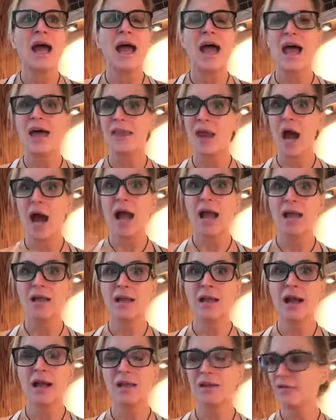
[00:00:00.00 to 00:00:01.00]
And I
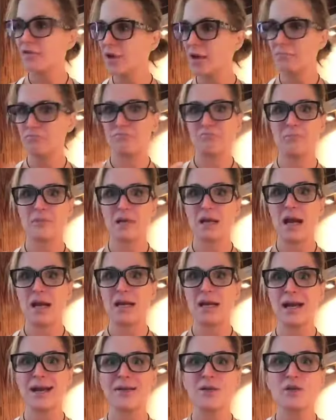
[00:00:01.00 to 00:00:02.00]
kind of got
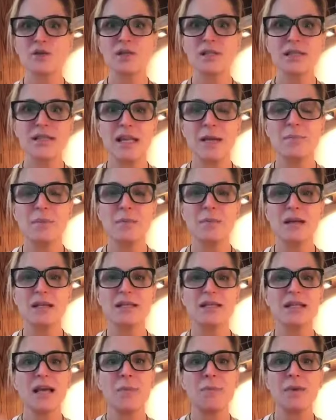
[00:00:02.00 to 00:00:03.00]
an extra skip in my
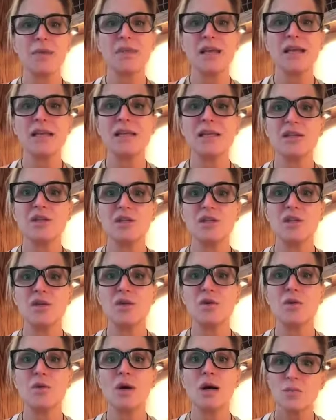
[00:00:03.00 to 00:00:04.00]
step and they did
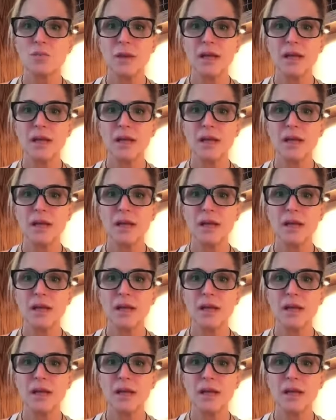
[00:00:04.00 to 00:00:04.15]
too.